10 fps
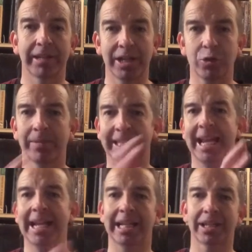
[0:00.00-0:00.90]
The actual
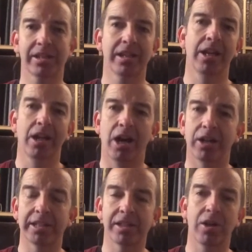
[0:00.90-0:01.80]
mechanics
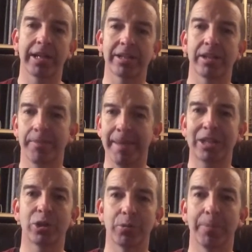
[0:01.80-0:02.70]
are designed to
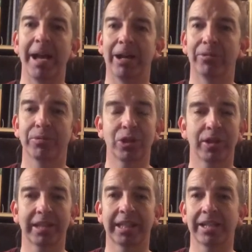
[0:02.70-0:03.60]
mess you about, which
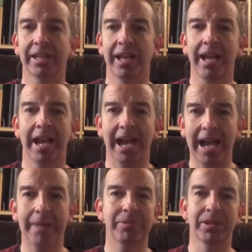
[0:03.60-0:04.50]
I think is
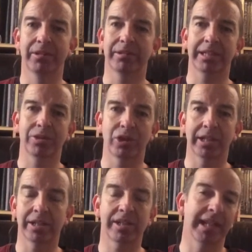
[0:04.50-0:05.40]
absolutely
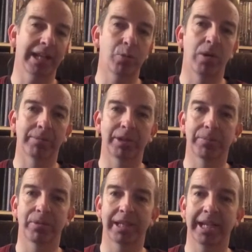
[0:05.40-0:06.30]
ingenious, and that's why I'm going to
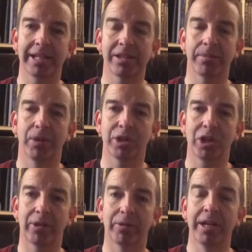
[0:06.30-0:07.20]
put it into my
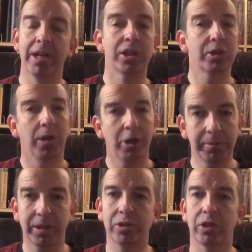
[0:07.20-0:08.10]
channel. So I
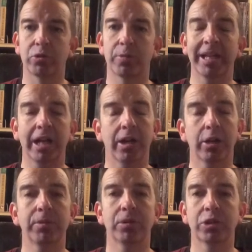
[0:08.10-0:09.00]
hope you'll indulge me. I
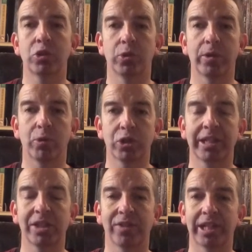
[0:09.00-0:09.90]
hope you'll enjoy watching
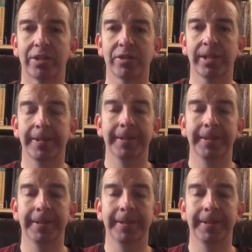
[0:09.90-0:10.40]
these videos.